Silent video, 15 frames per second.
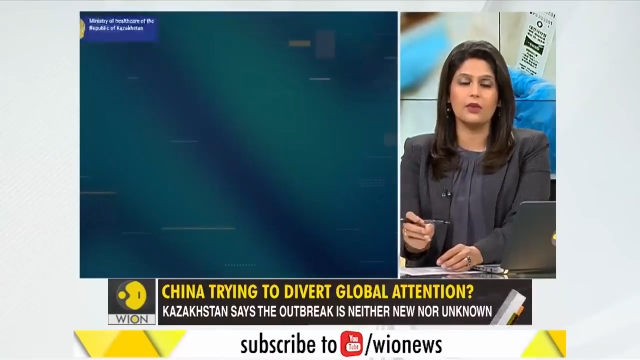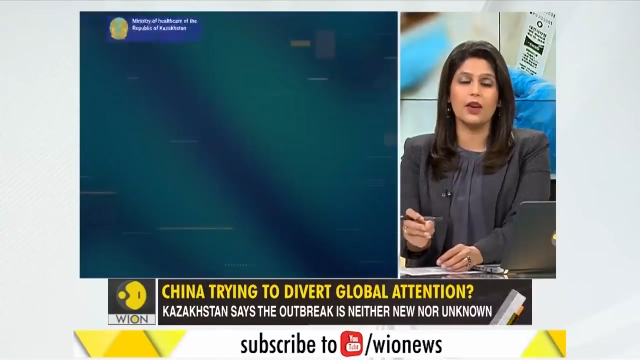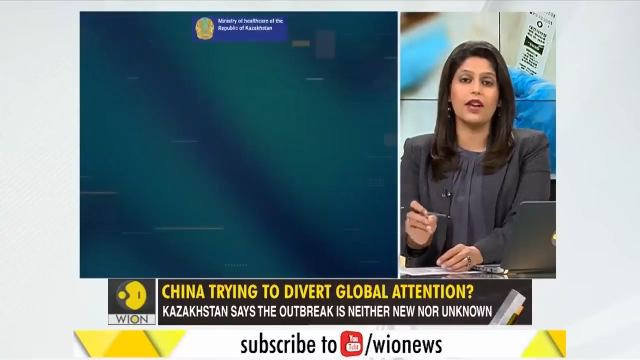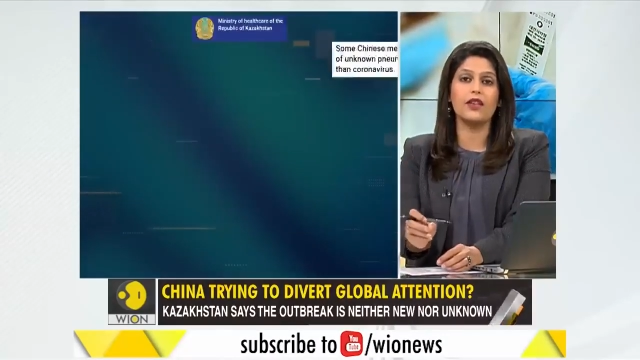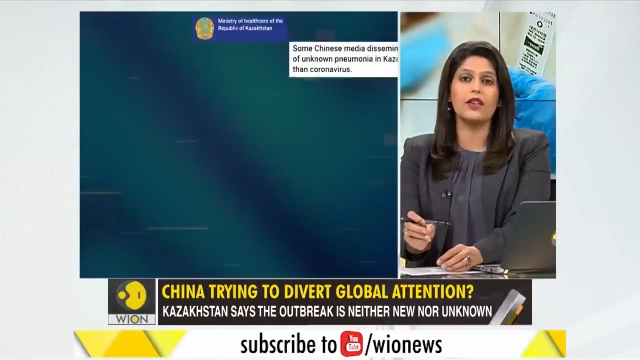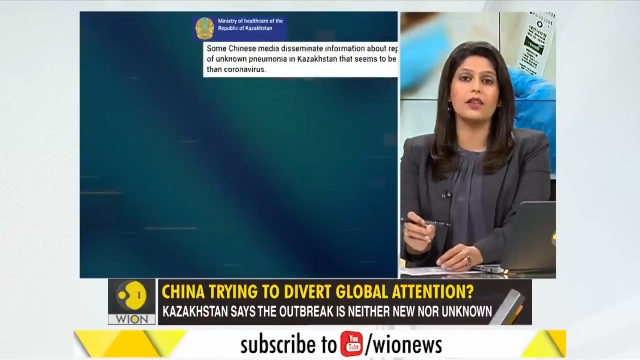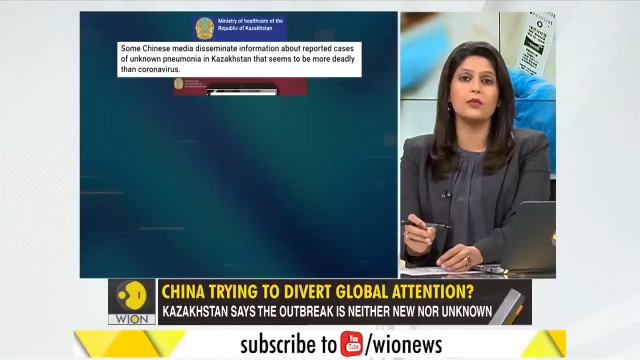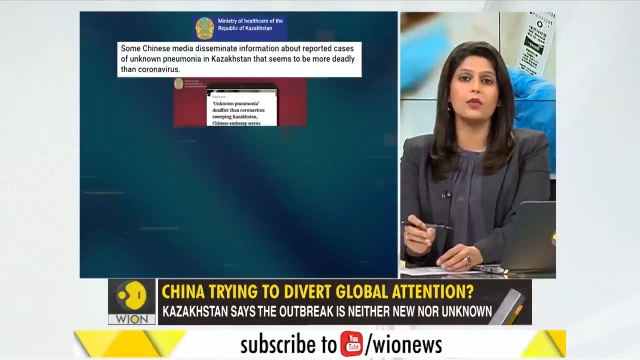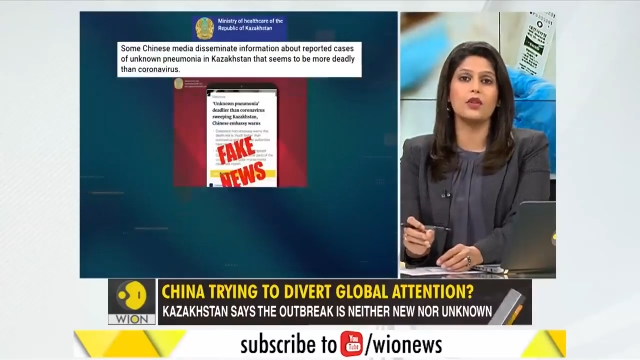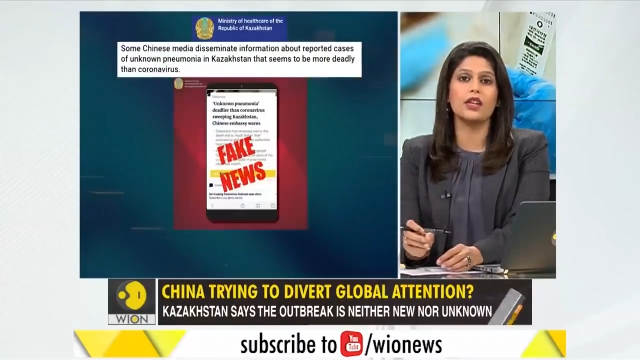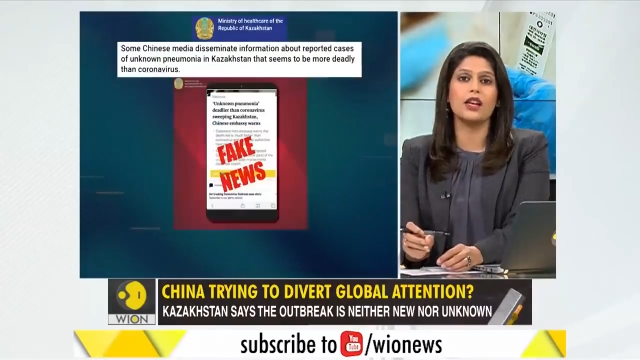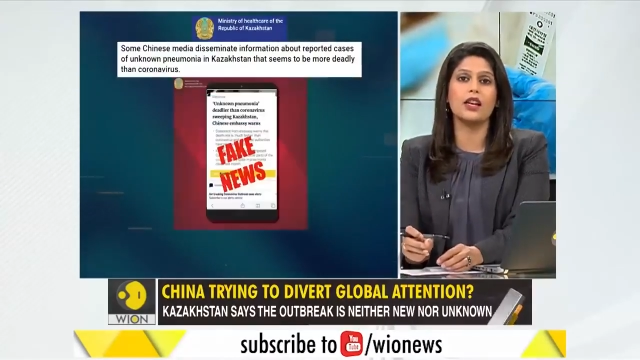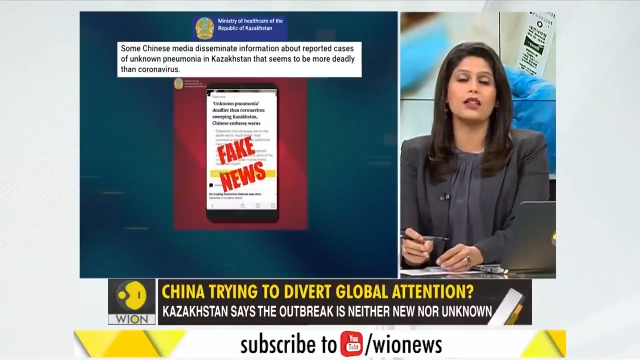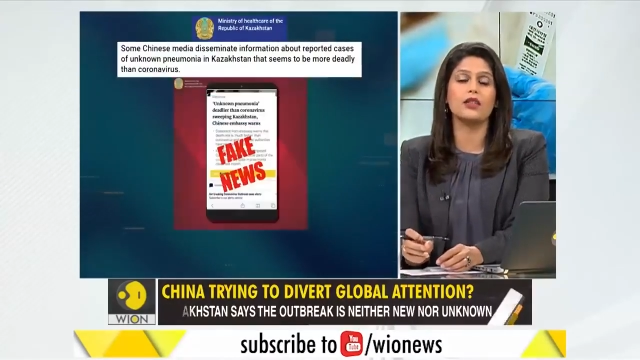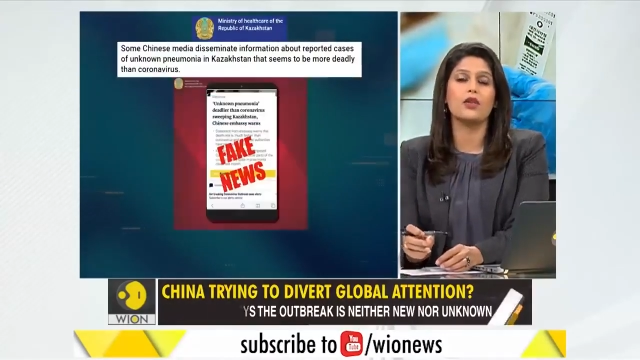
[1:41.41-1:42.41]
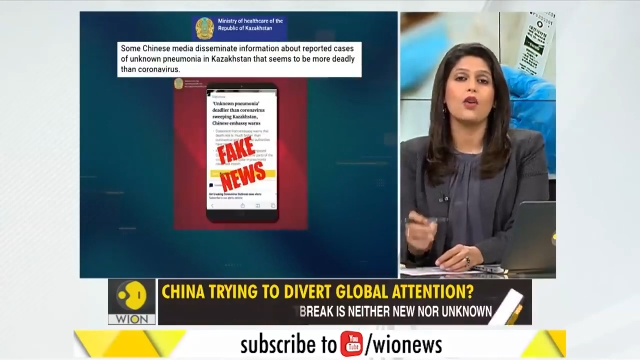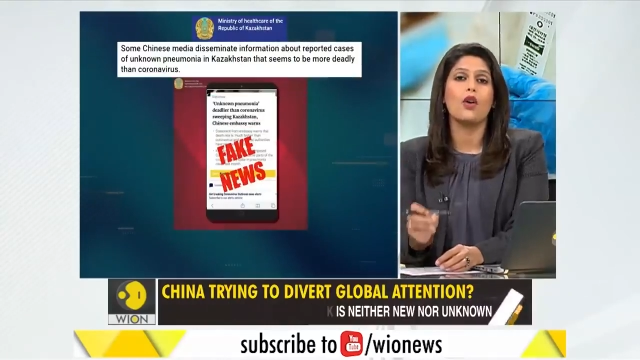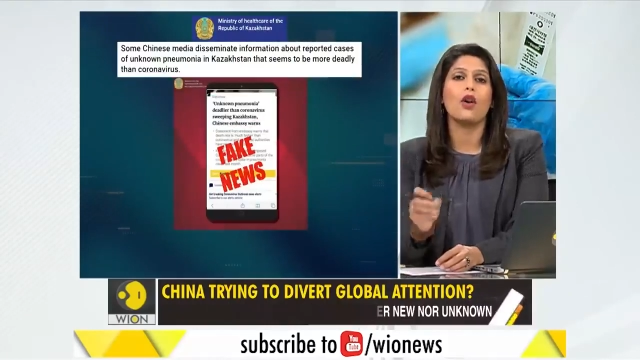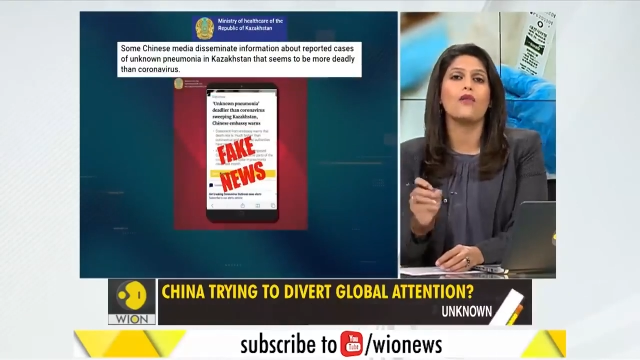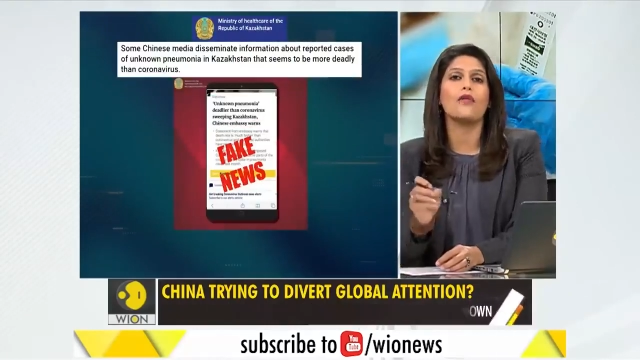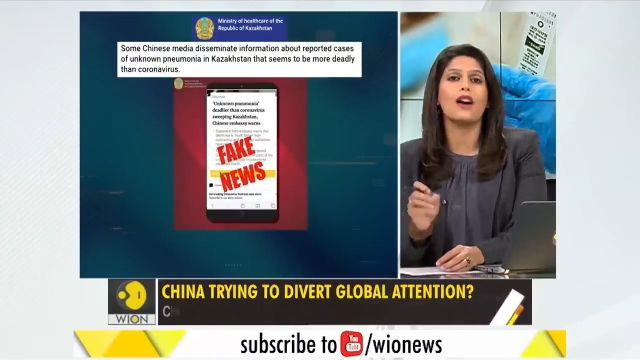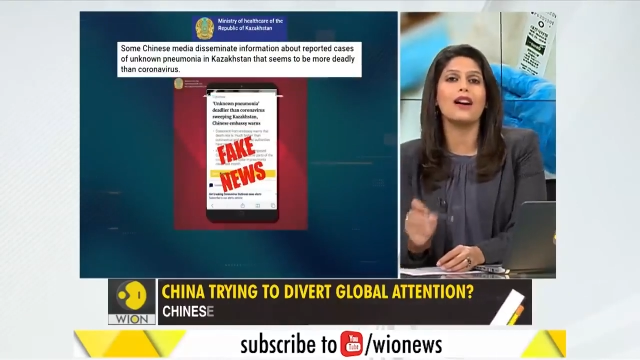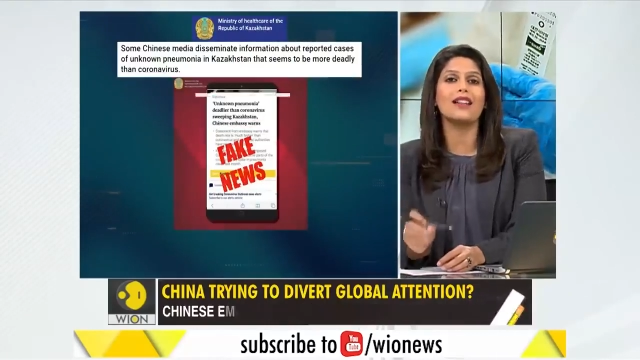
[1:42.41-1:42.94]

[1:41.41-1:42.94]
viral pneumonias of